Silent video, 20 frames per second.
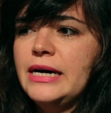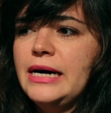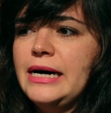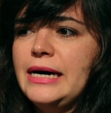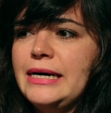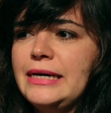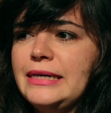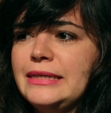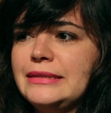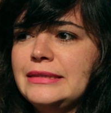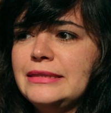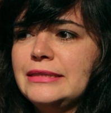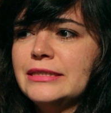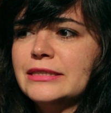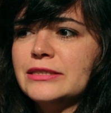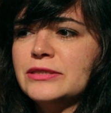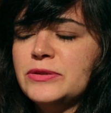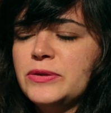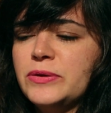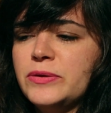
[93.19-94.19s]
and
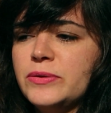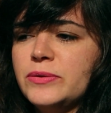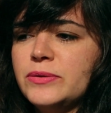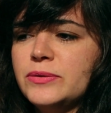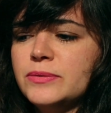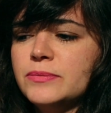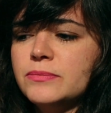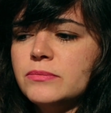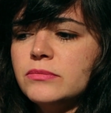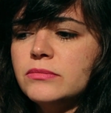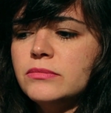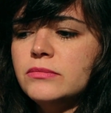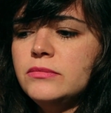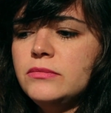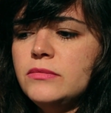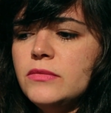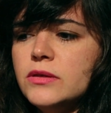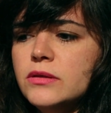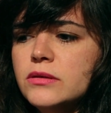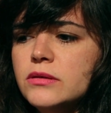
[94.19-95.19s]
there's no
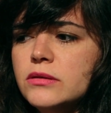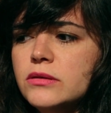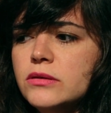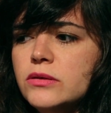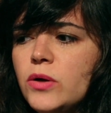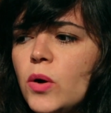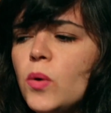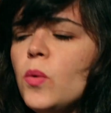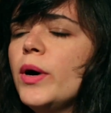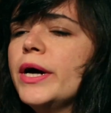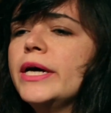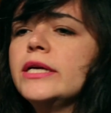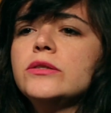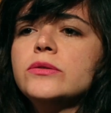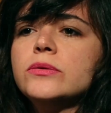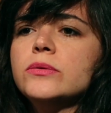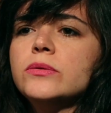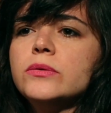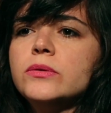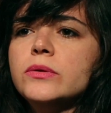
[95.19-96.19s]
way
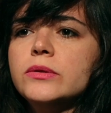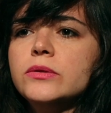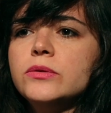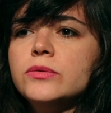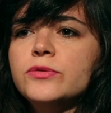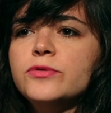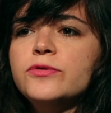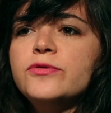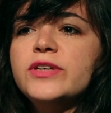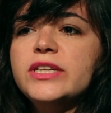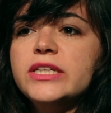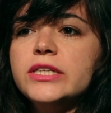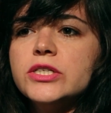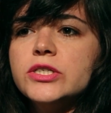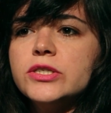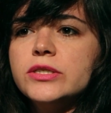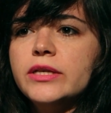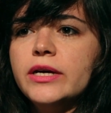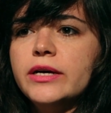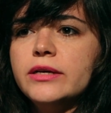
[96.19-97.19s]
to
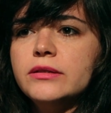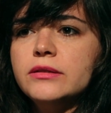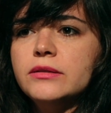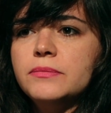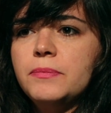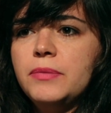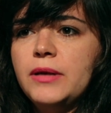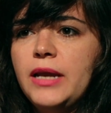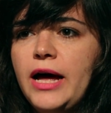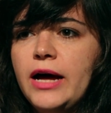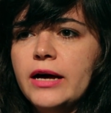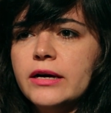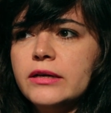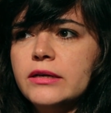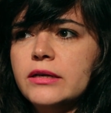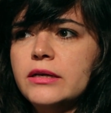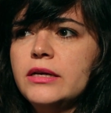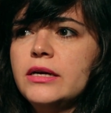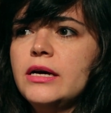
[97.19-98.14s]
finish that plague.